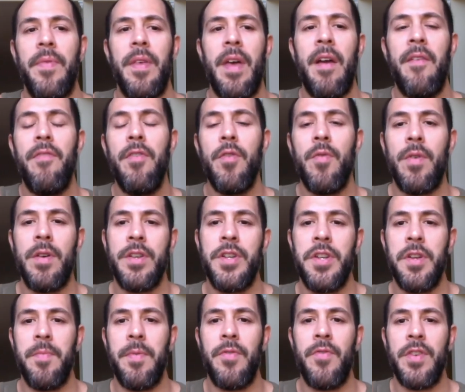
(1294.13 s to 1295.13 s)
Everyone
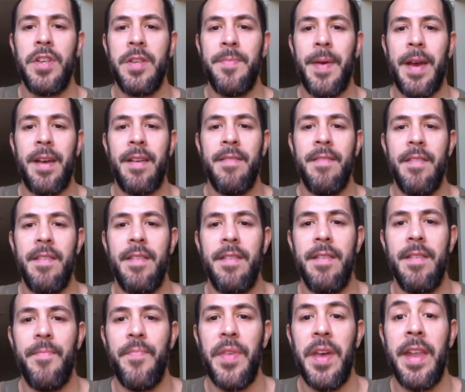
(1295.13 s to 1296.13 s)
should be respected
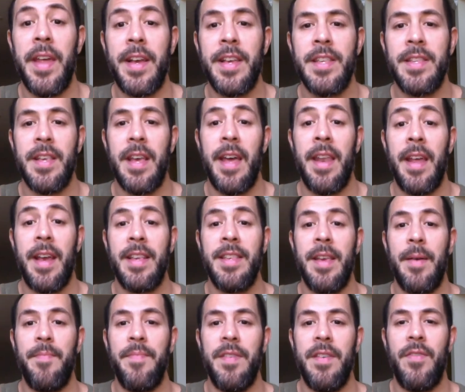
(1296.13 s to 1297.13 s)
and
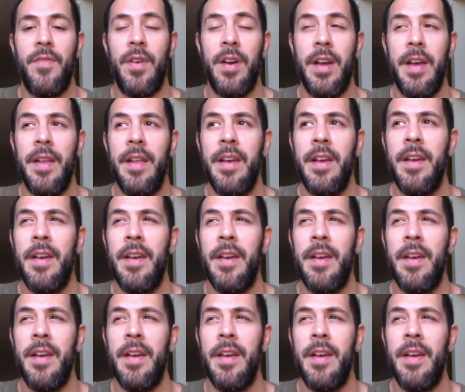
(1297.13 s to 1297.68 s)
accepted, right?